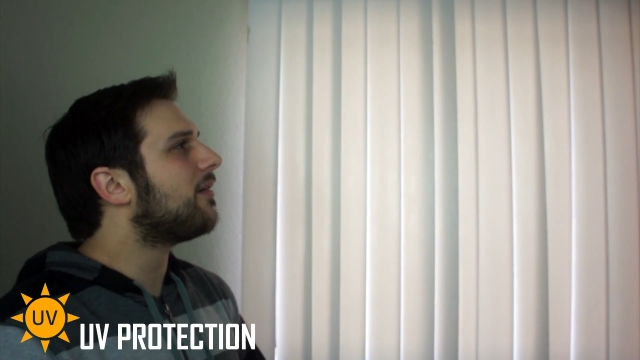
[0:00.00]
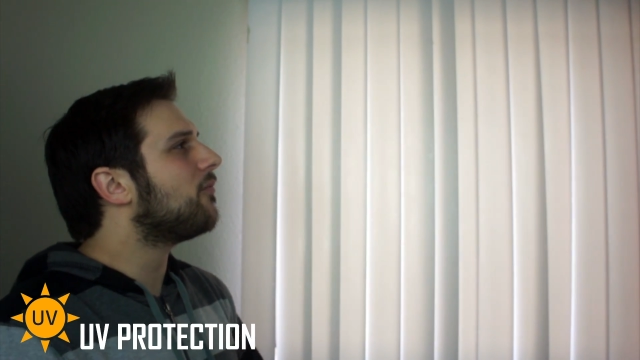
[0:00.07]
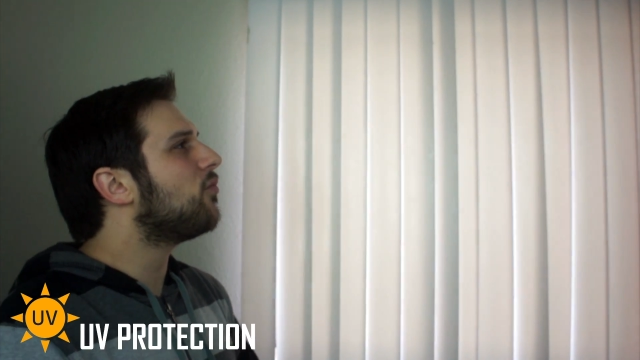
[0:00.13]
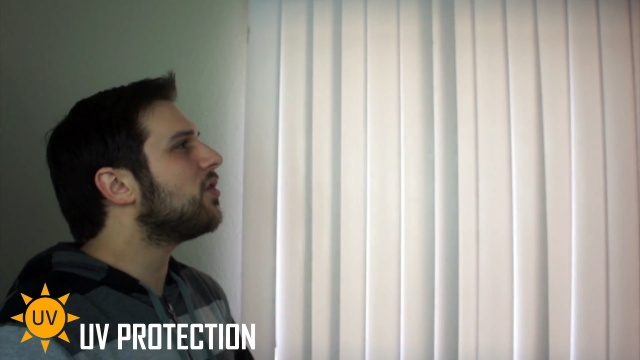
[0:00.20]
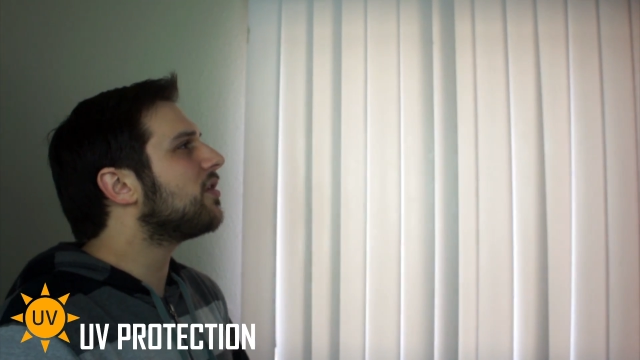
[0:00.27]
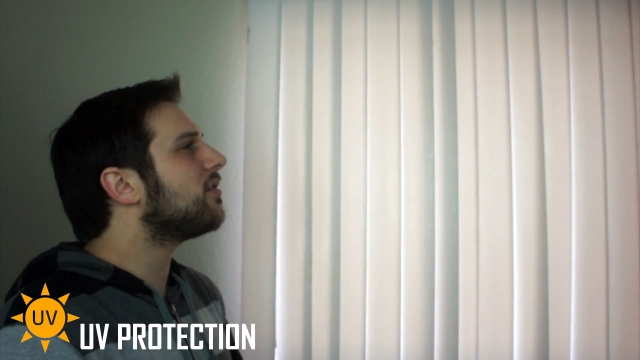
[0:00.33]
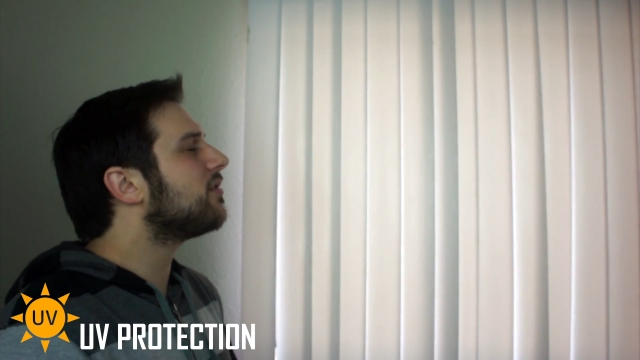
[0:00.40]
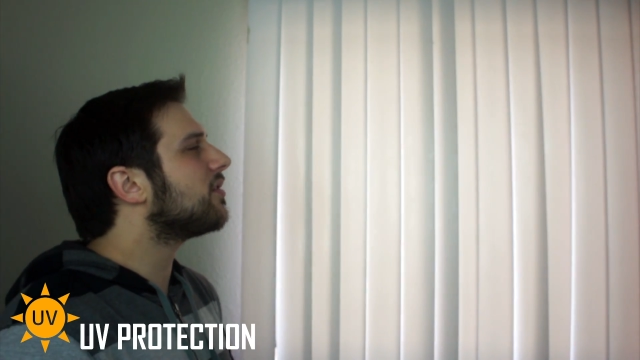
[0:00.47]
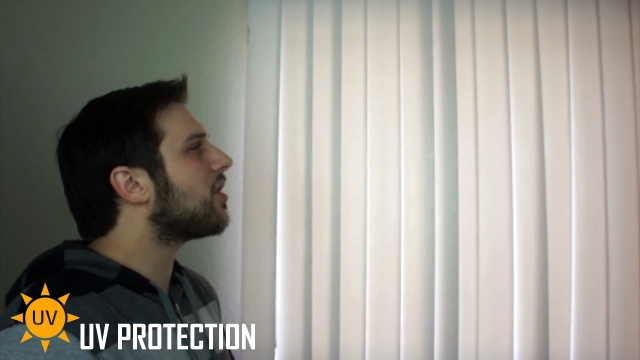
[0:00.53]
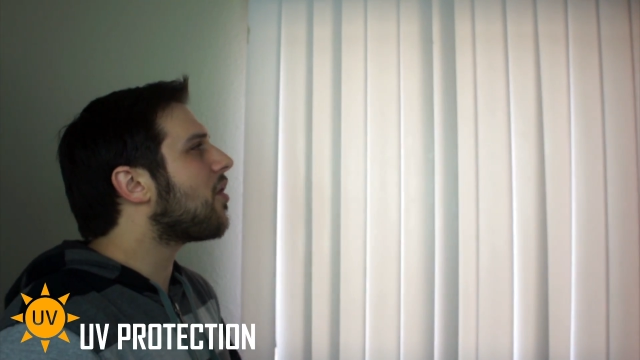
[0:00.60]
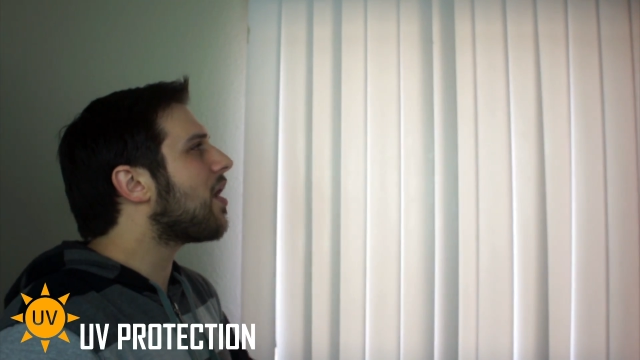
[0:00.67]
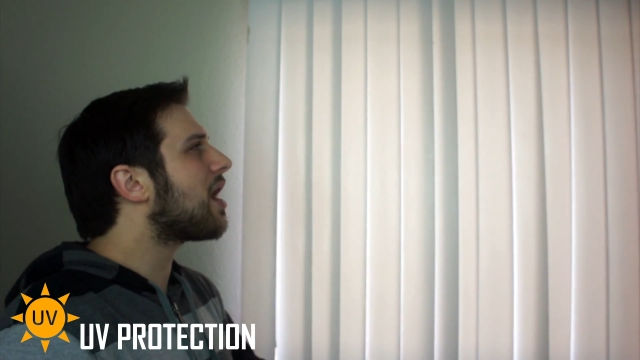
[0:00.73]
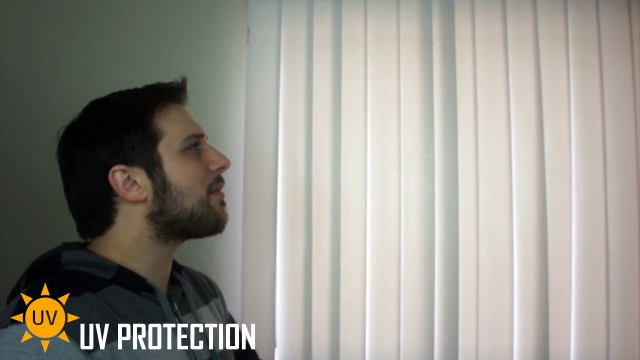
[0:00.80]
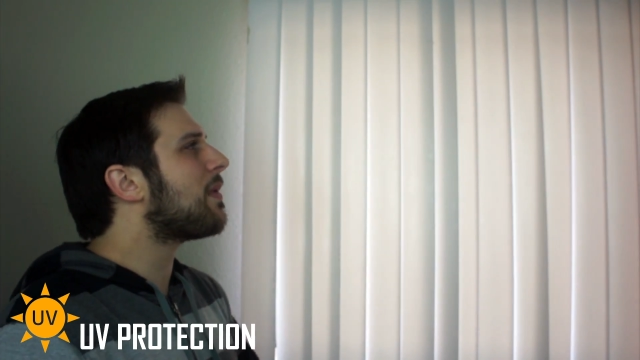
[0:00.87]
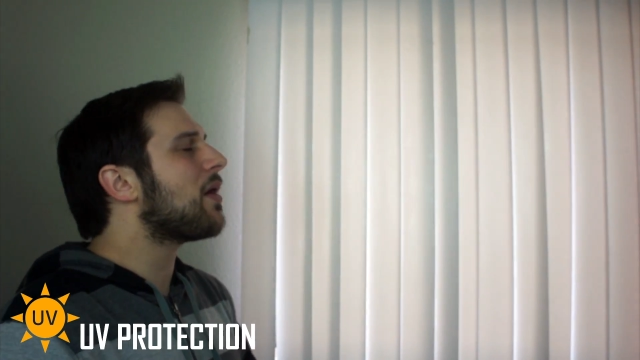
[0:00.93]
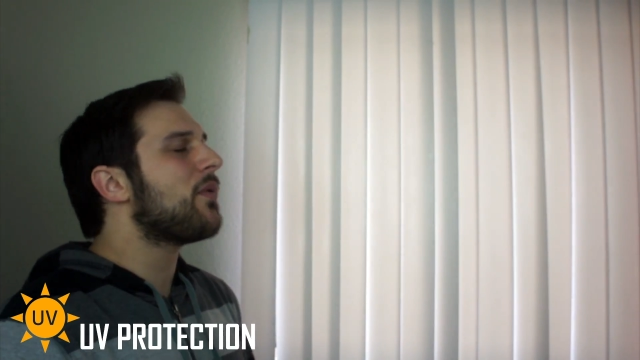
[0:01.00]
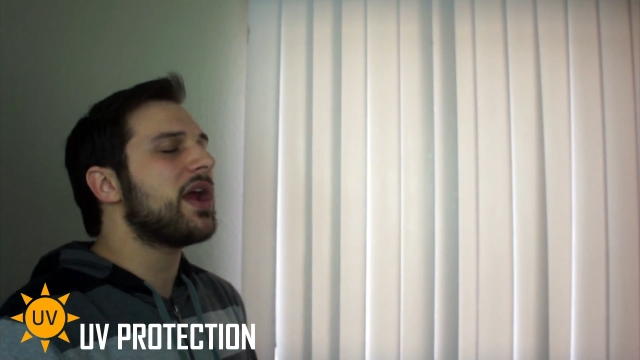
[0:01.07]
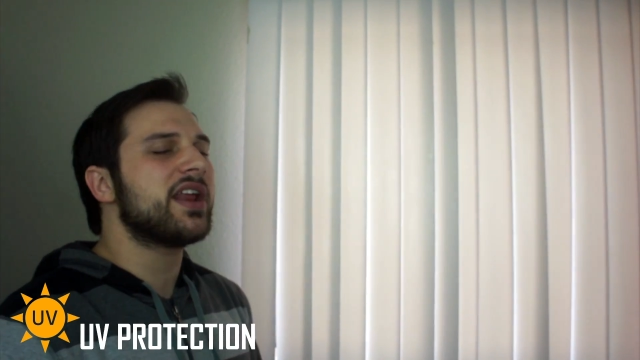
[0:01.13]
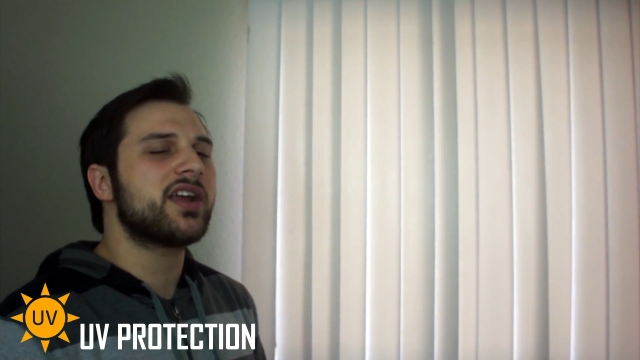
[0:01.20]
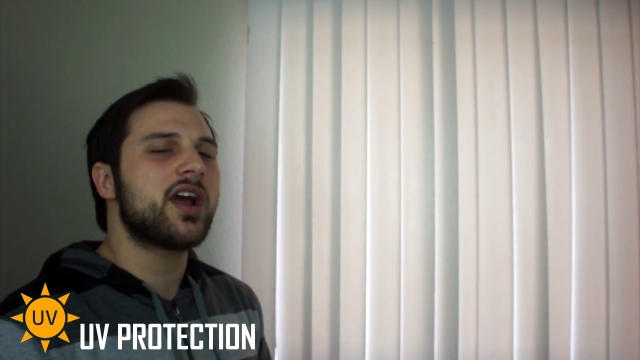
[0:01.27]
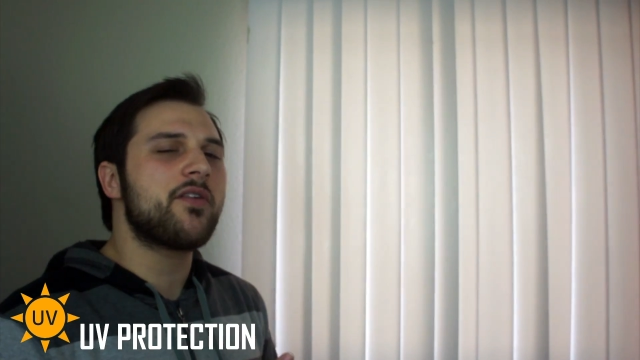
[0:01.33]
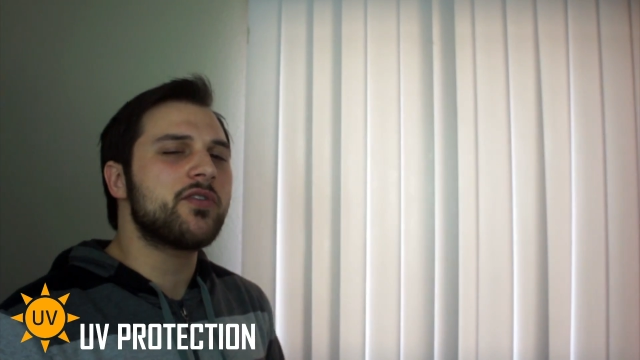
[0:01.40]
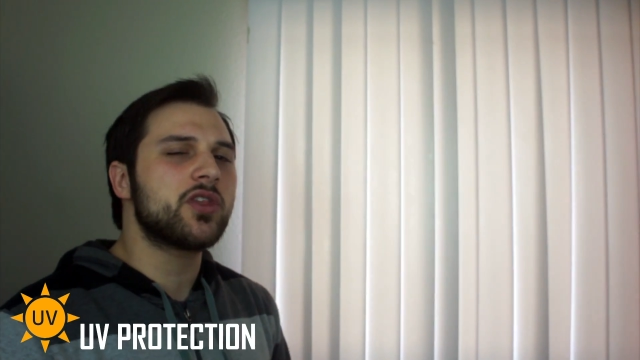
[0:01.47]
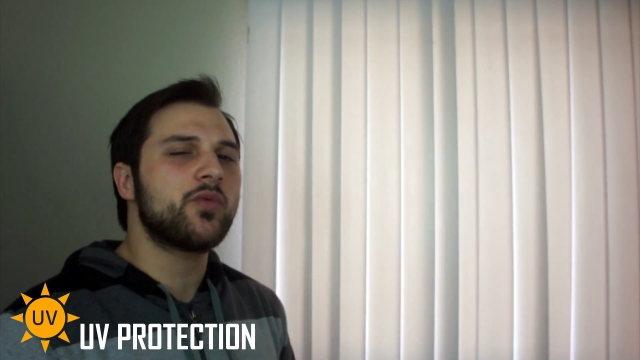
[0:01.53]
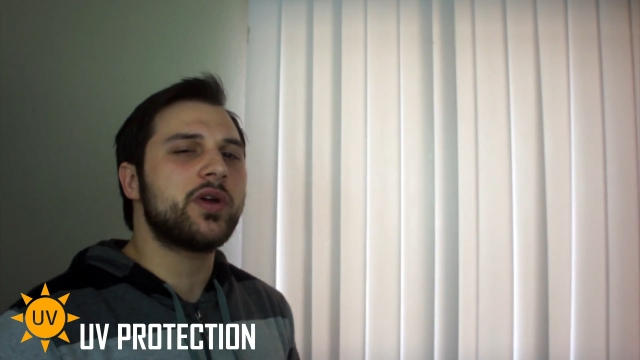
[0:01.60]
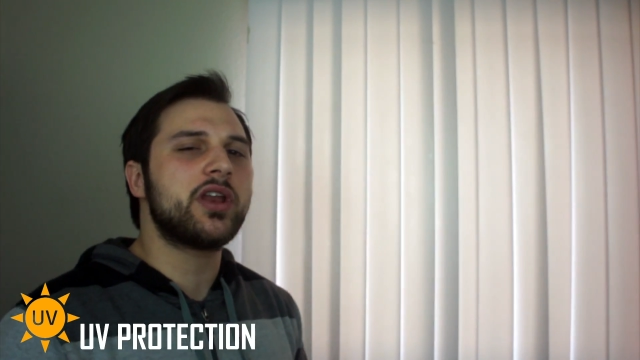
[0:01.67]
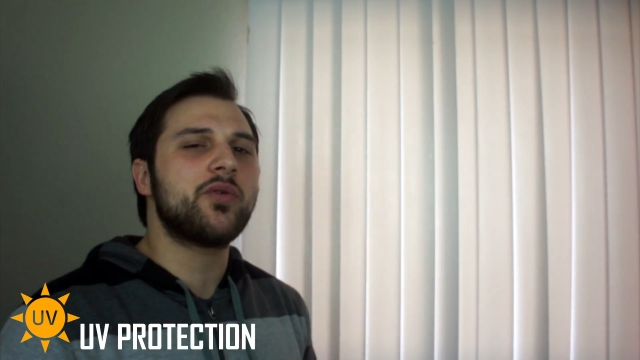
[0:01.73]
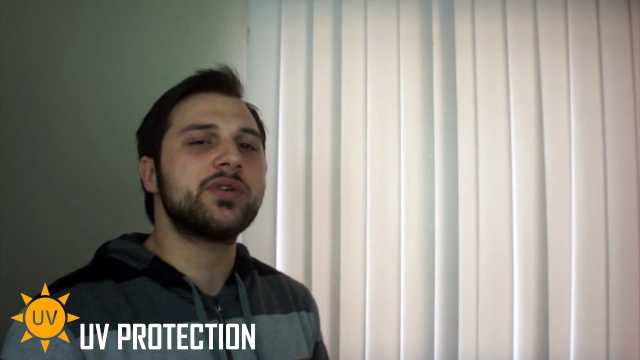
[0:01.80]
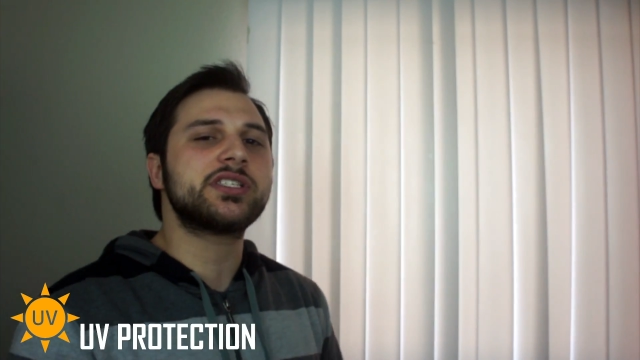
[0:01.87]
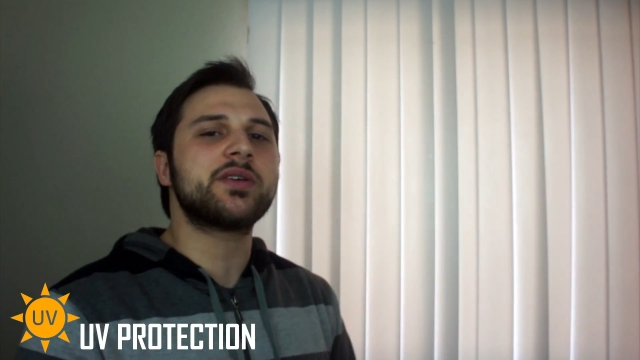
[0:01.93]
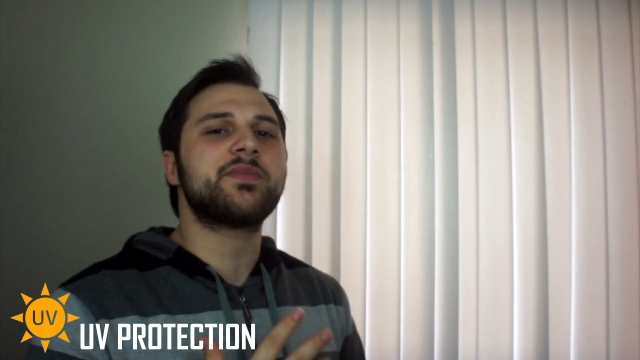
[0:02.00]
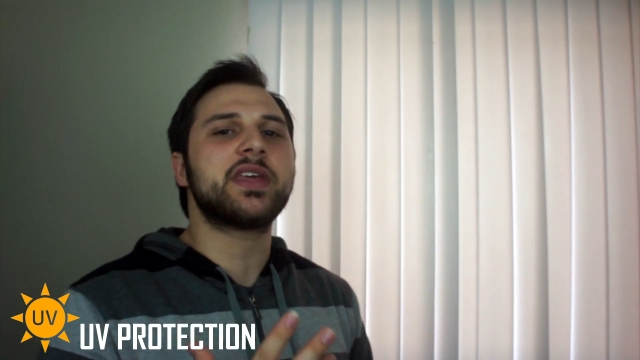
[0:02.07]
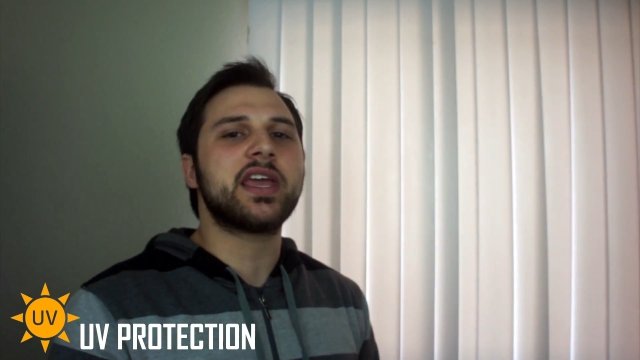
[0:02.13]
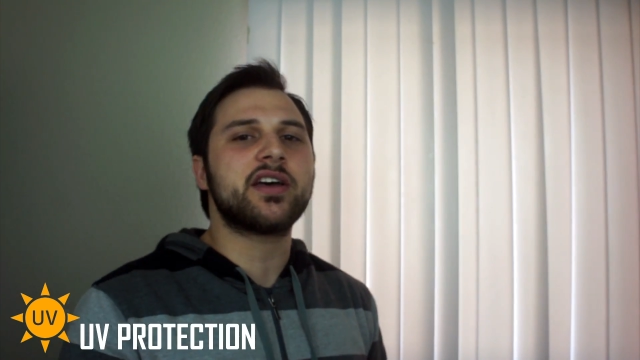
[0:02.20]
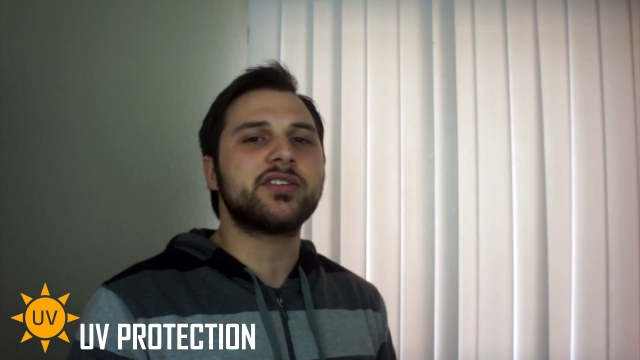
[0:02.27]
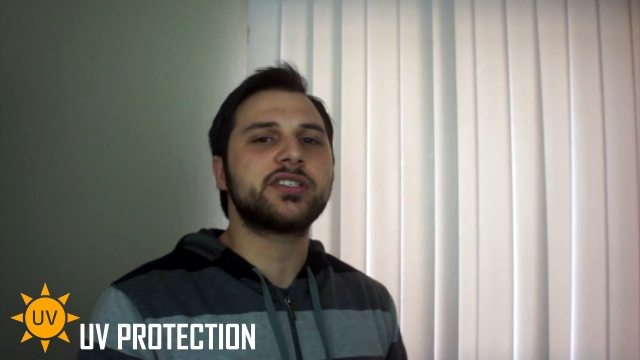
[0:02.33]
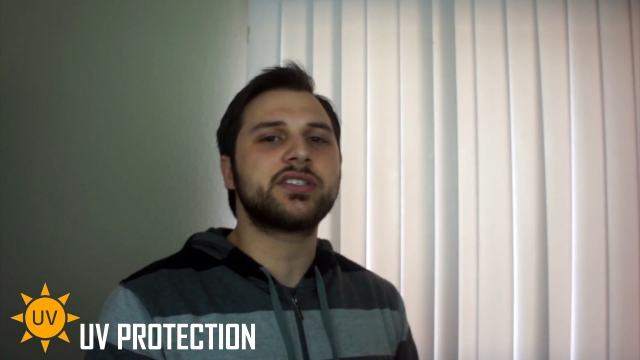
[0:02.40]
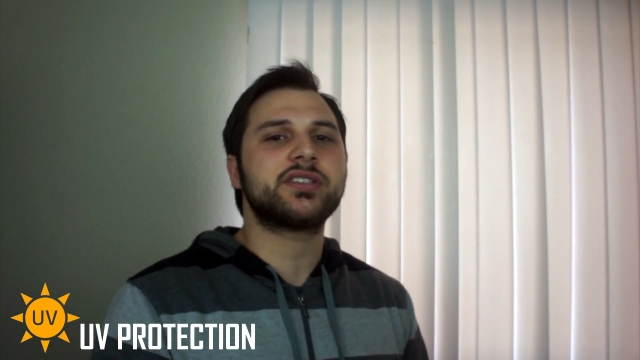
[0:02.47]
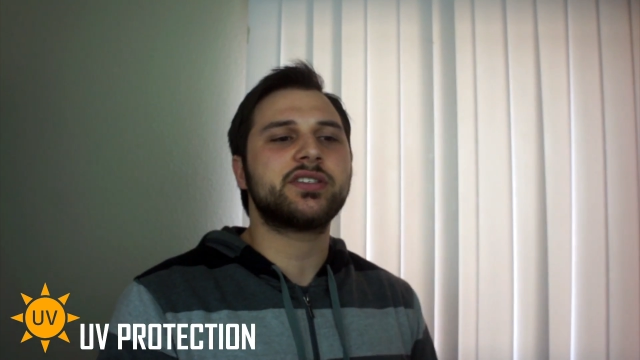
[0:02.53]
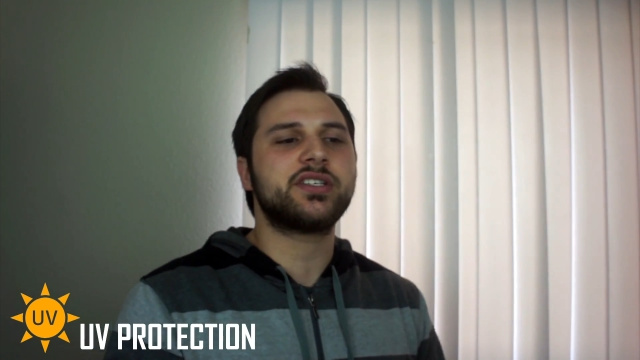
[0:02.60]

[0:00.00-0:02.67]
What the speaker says: will go out of my way to cover the window with something else,